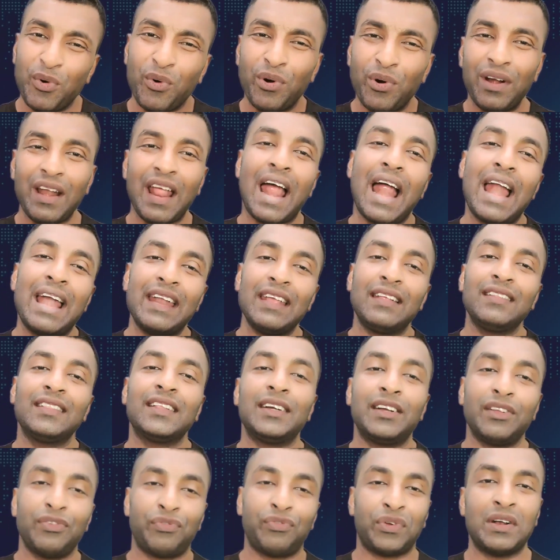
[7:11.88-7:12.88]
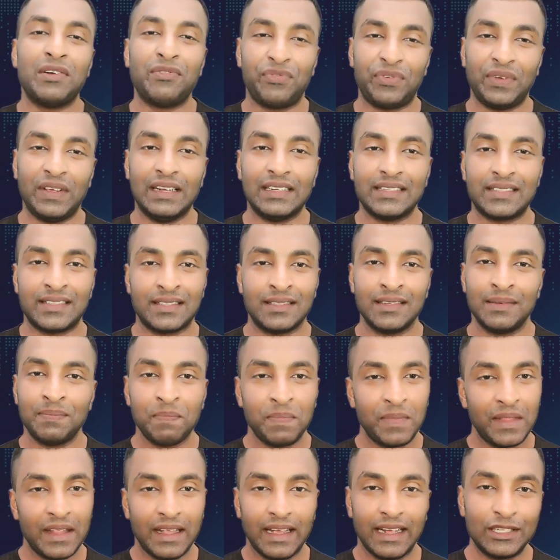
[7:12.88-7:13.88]
on adding the different fields
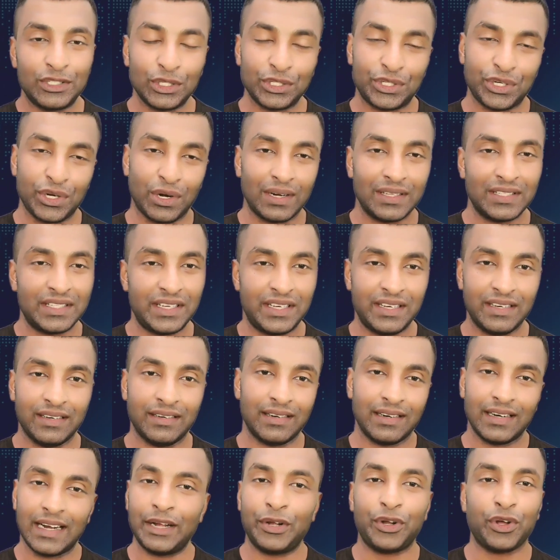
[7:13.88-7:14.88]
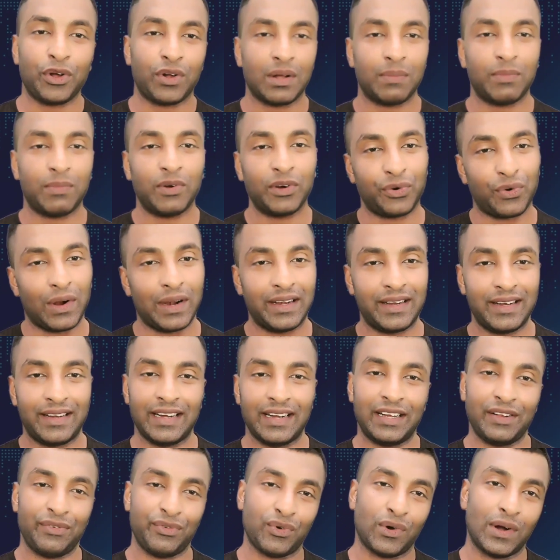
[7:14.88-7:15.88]
in sociology here and talk about
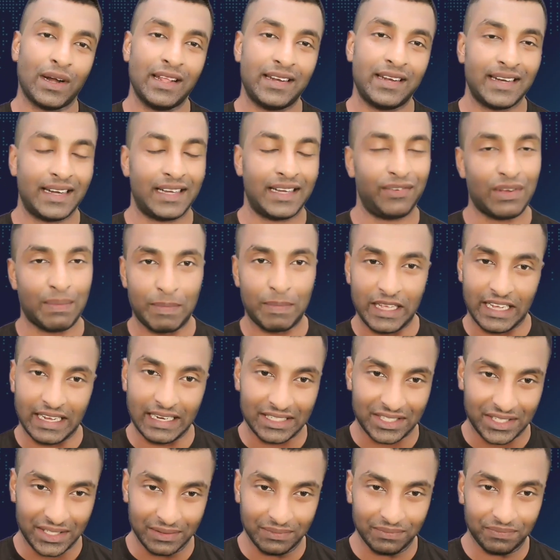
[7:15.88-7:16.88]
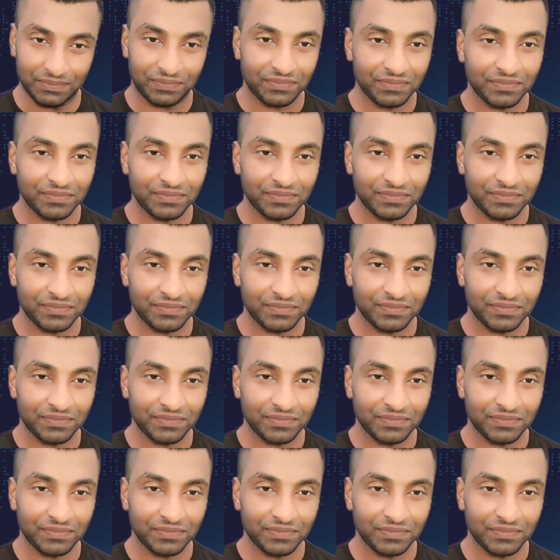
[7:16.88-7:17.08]
quantitative, qualitative application.